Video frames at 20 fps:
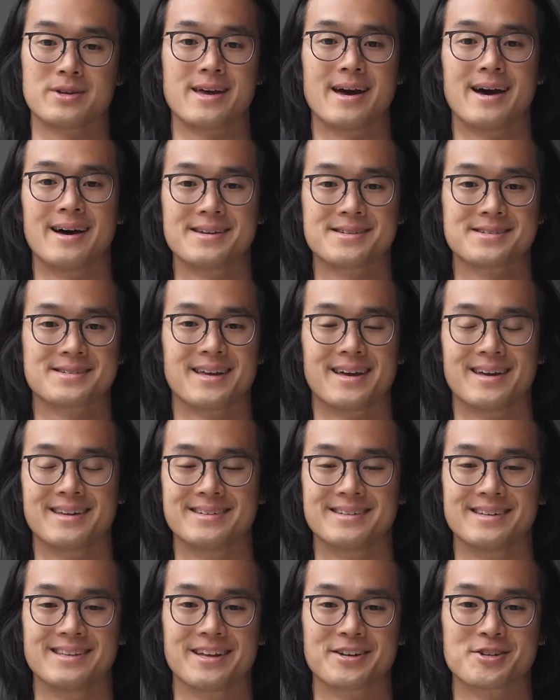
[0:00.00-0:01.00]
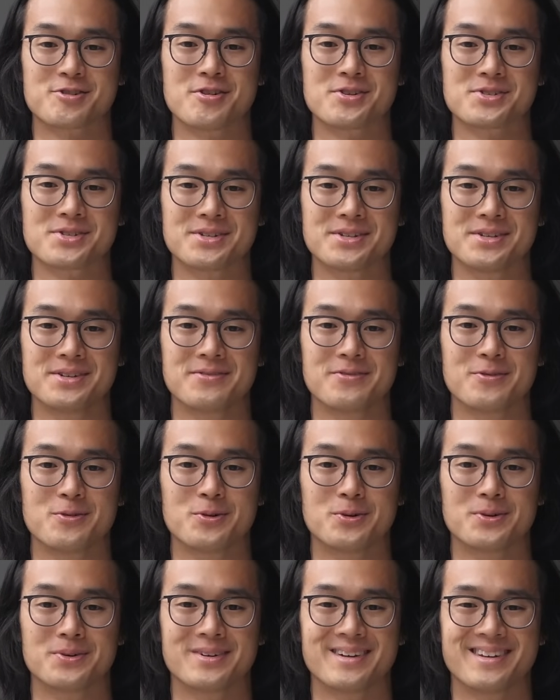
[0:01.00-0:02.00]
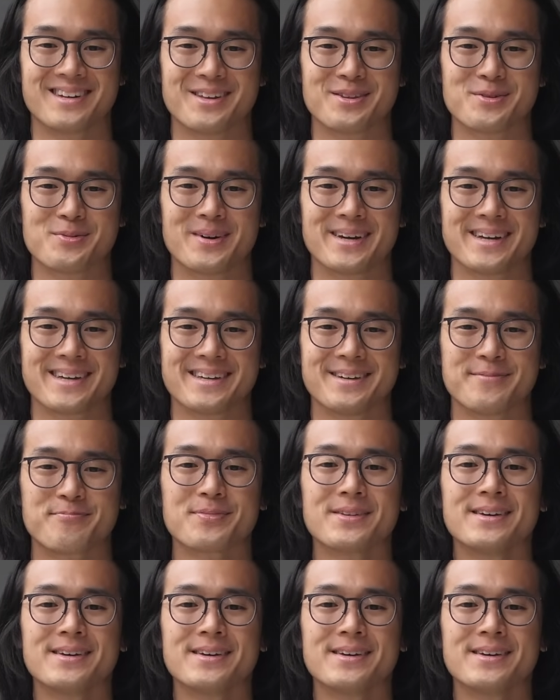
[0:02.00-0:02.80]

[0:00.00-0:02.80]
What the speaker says: gas and electricity for another week.